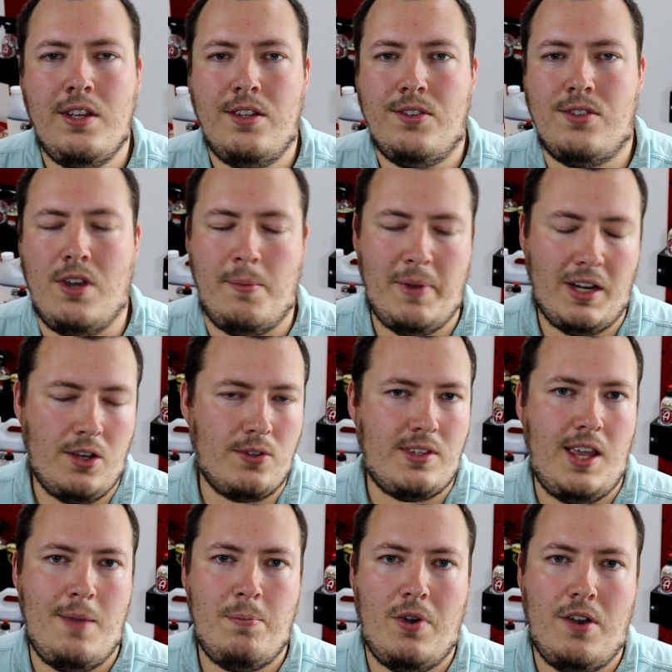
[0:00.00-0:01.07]
So I'm going to go
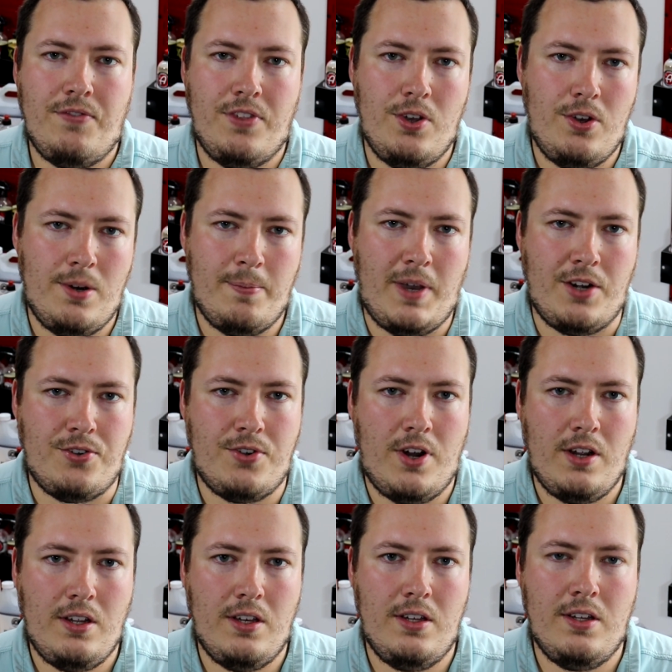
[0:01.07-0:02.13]
tape off the hood of my
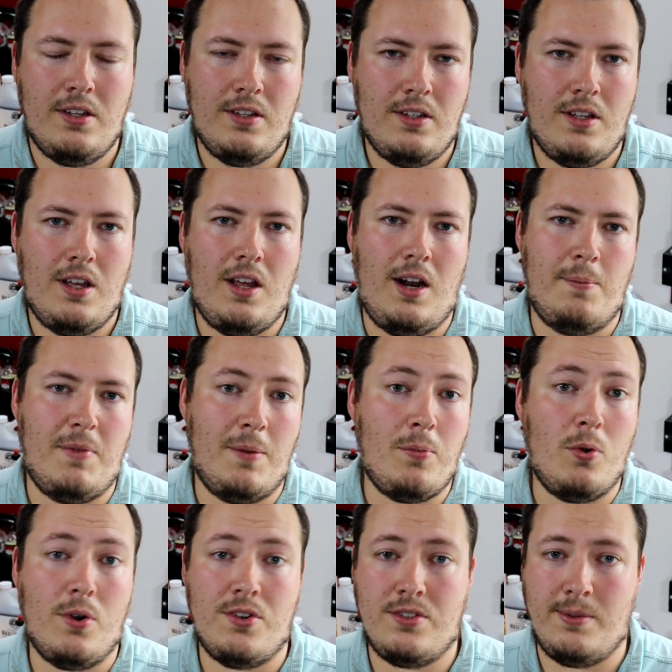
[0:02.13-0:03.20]
truck, and I'm going to
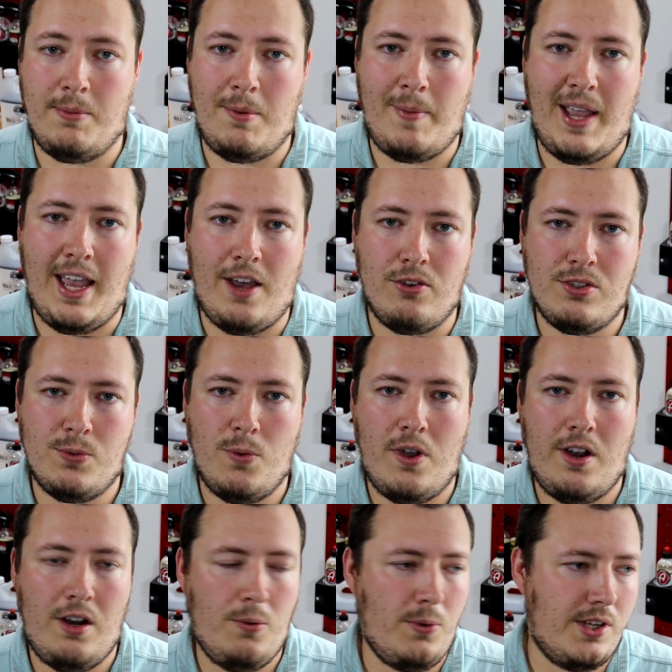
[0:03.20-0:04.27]
pour some of my house
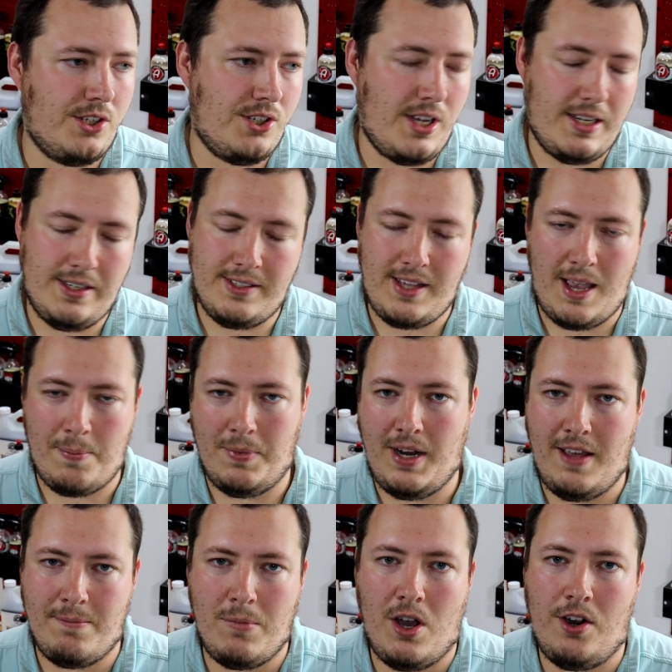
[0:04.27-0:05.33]
water, which I just happen to
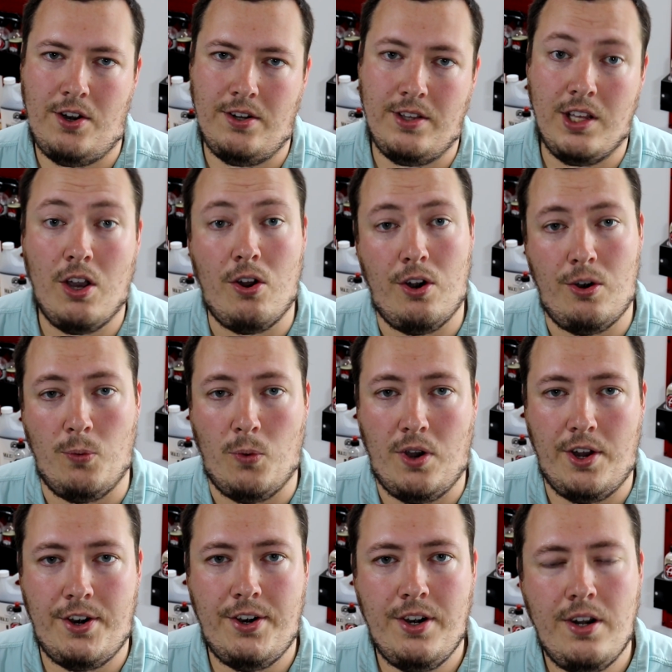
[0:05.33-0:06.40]
have moderately hard
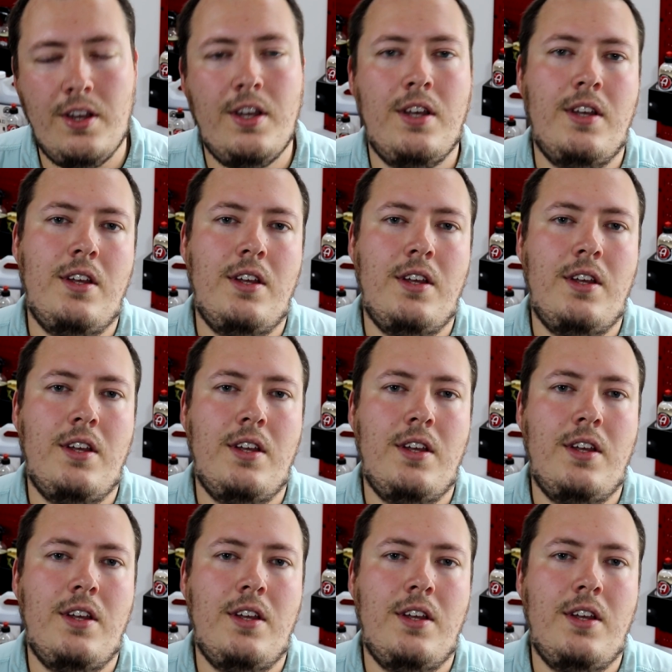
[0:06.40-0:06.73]
water.